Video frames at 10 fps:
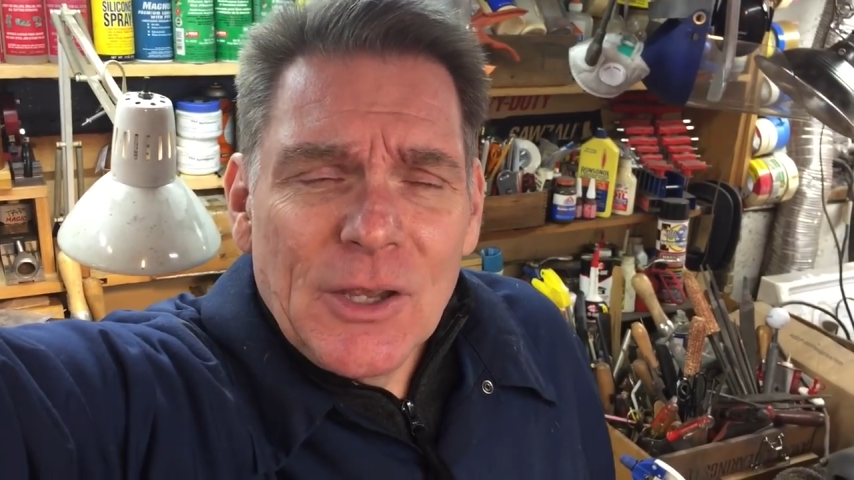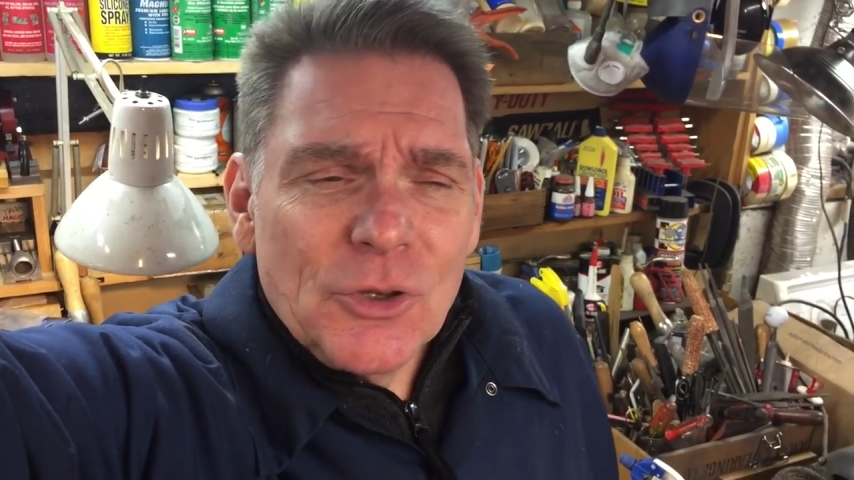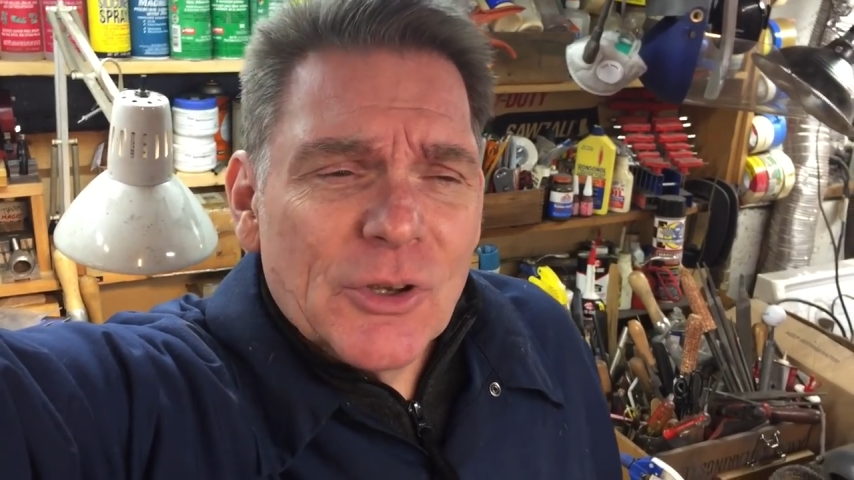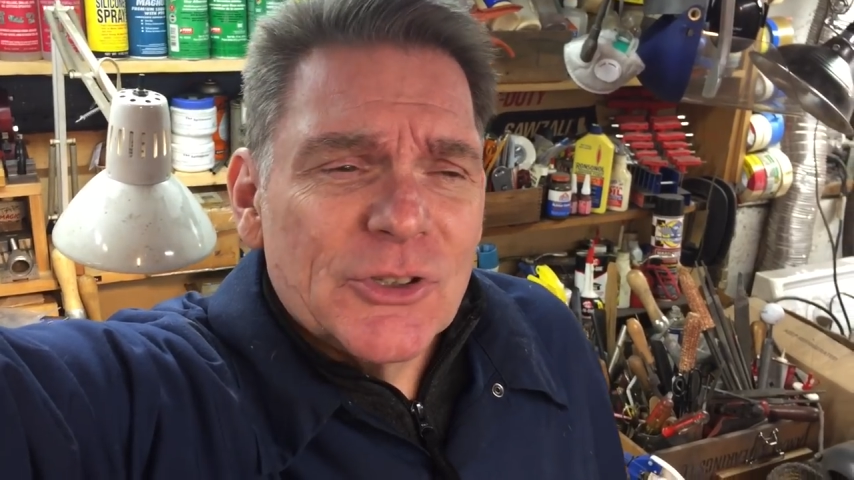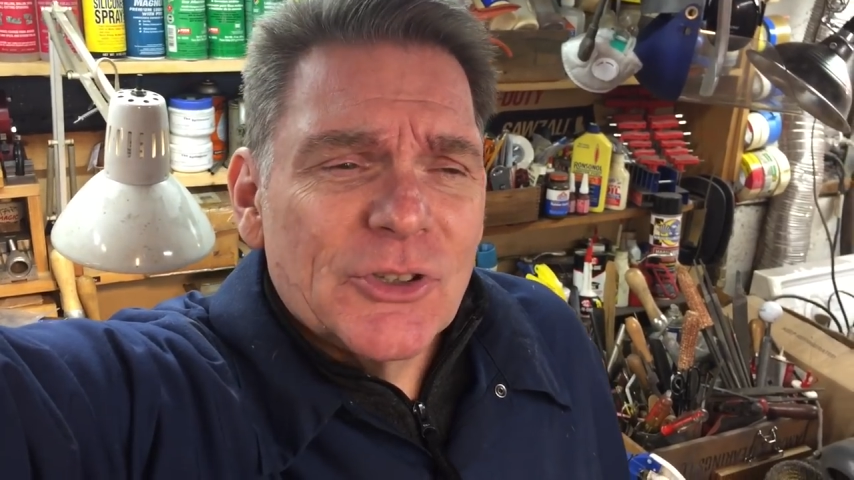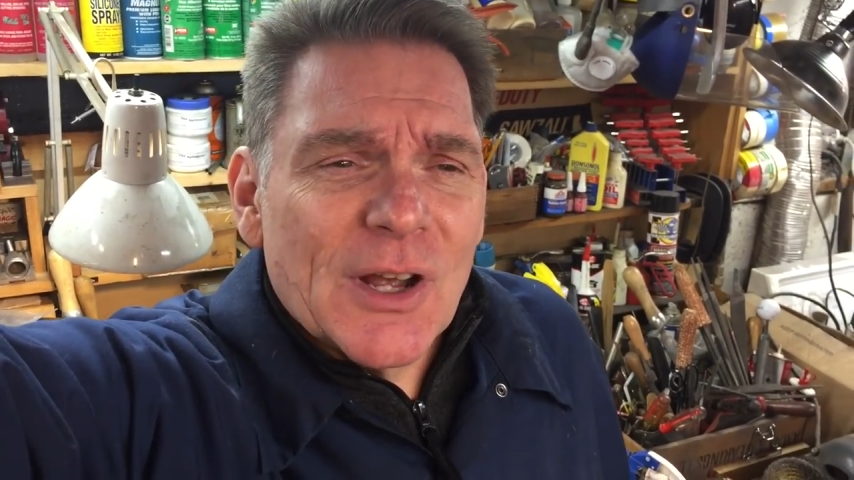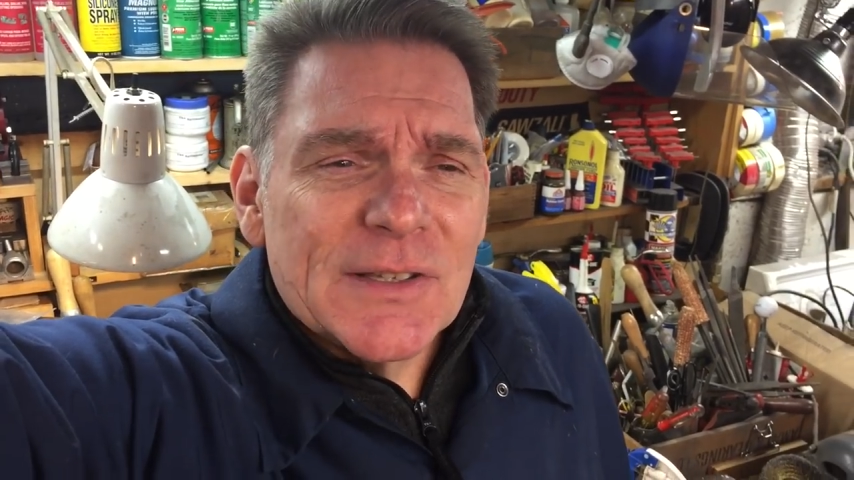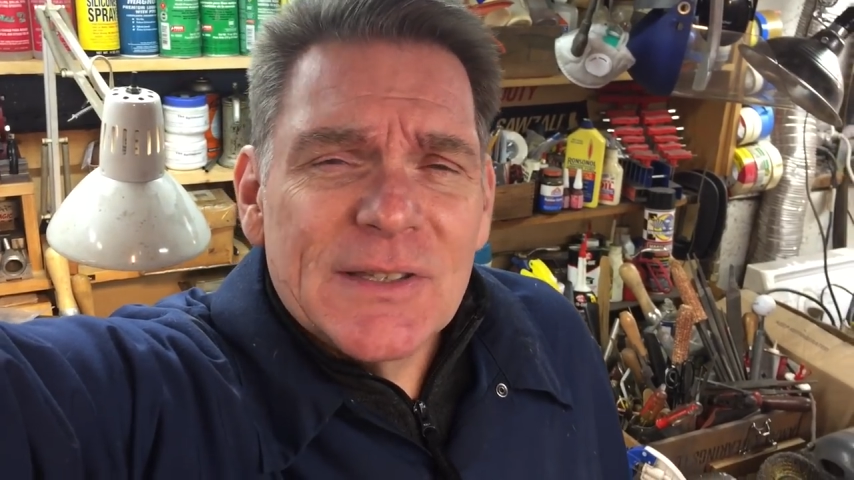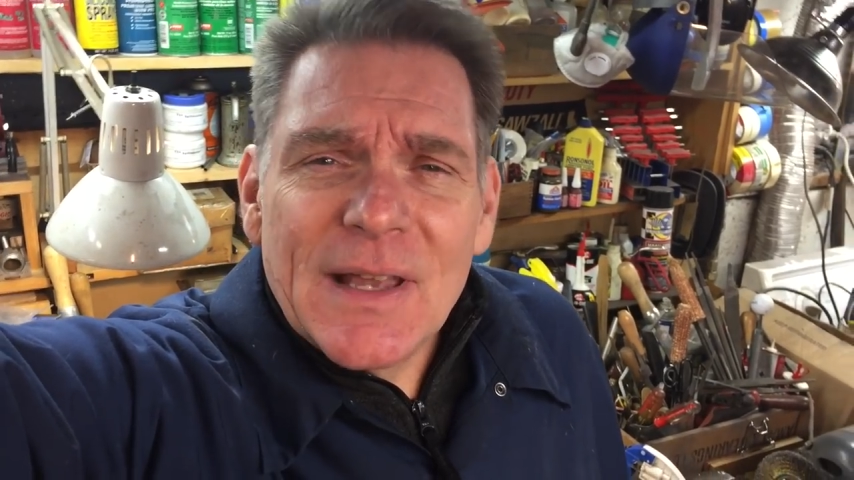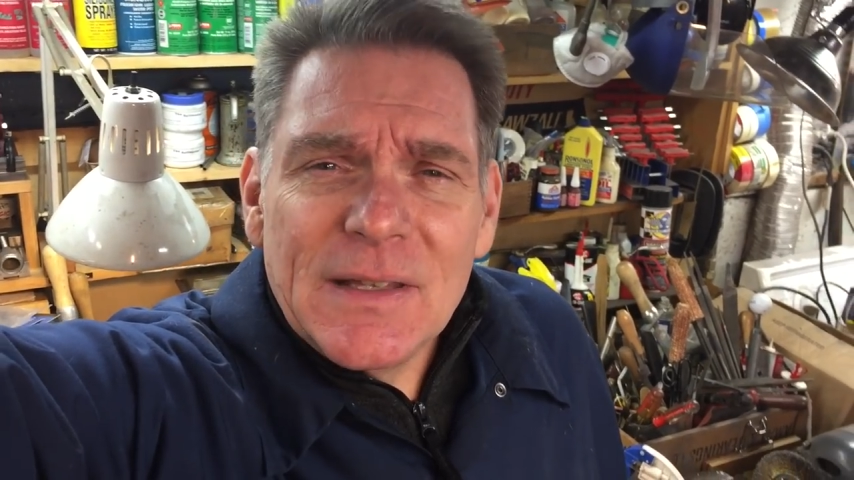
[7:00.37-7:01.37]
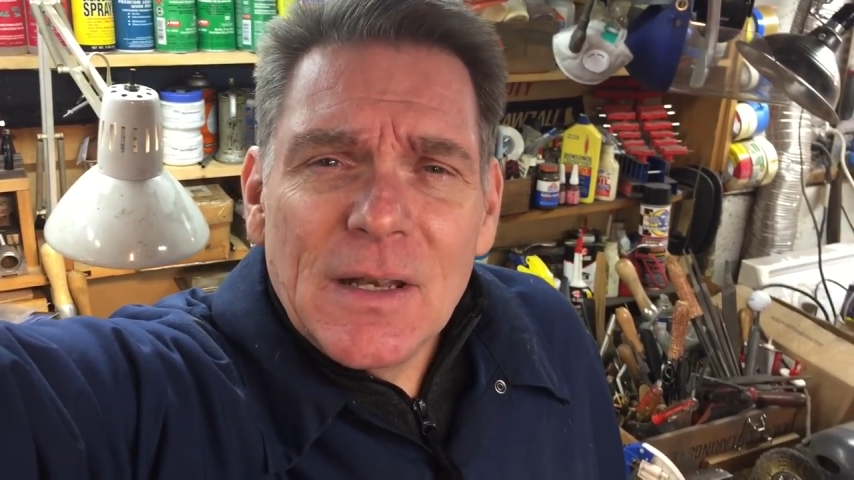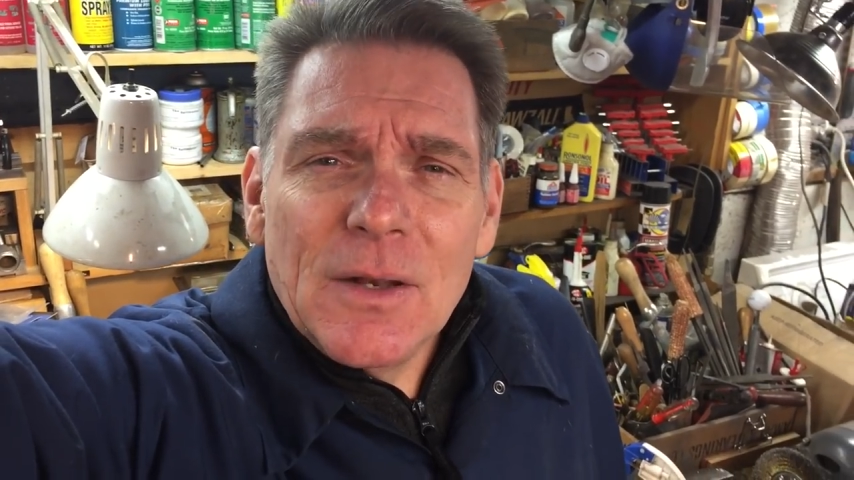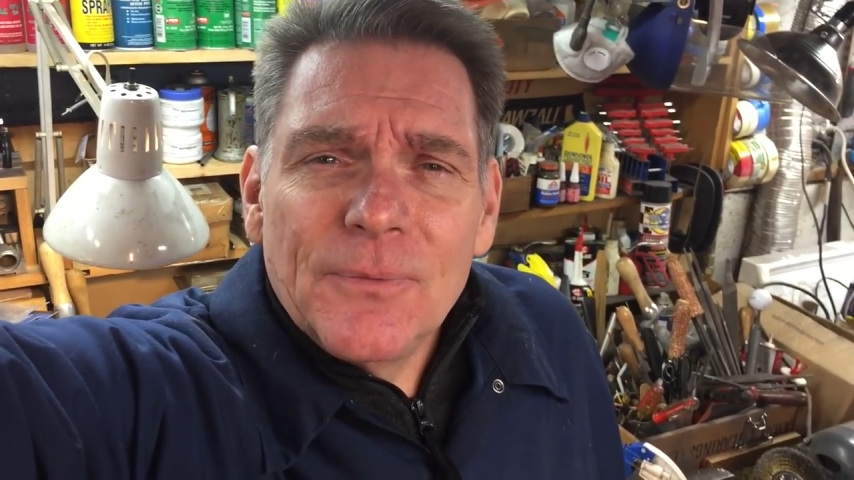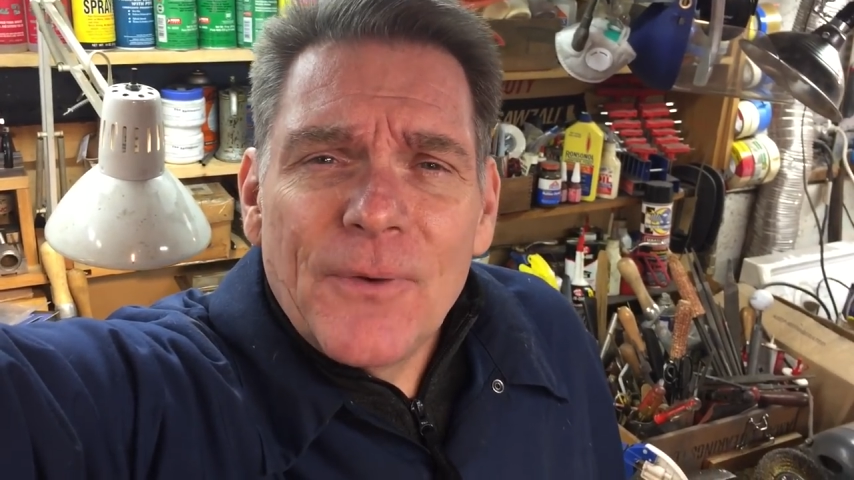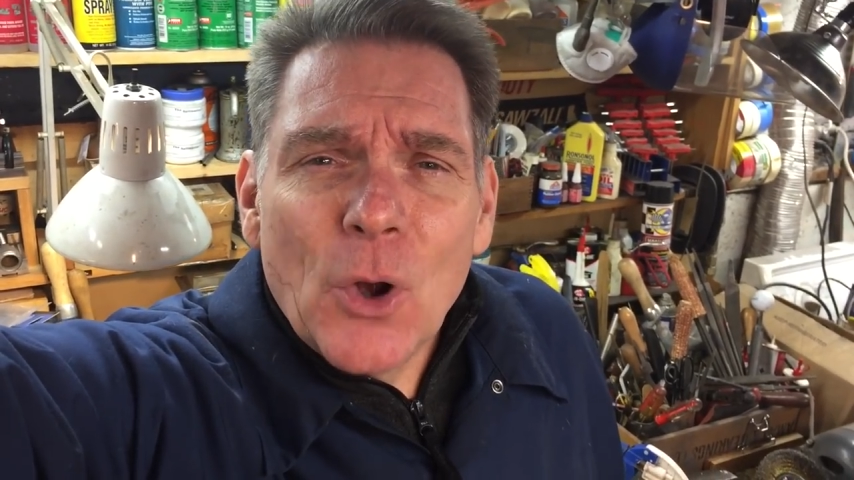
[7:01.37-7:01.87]
you could start sending
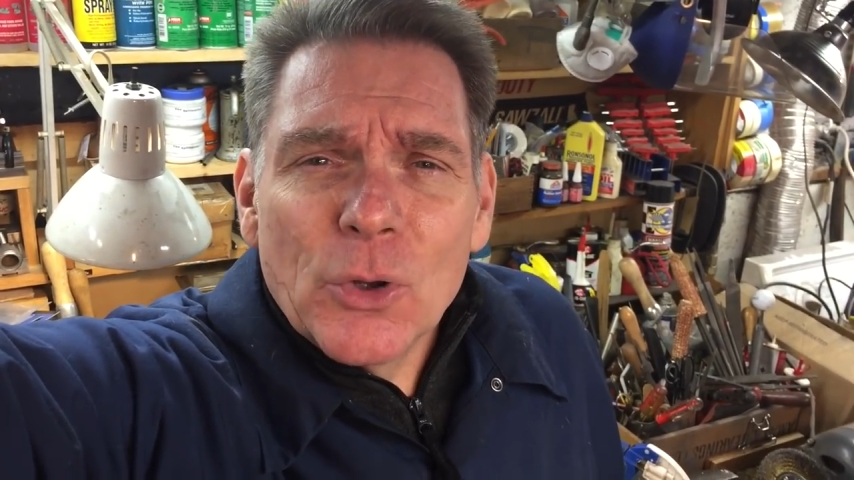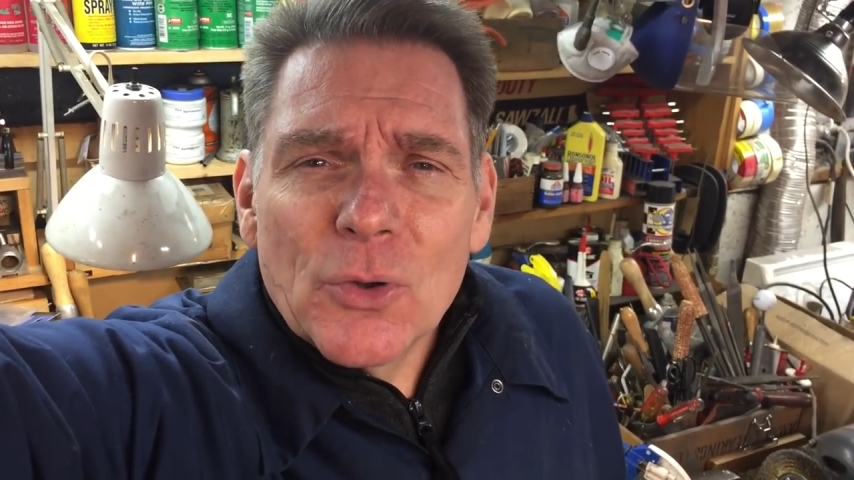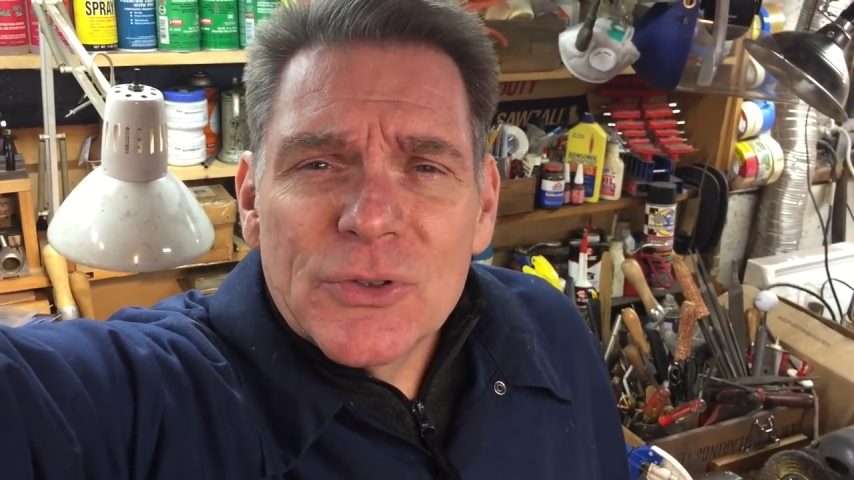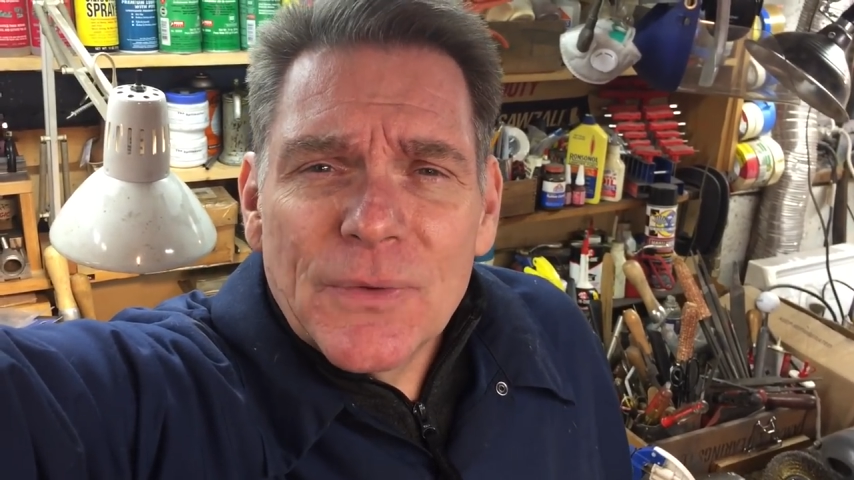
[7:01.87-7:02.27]
in photos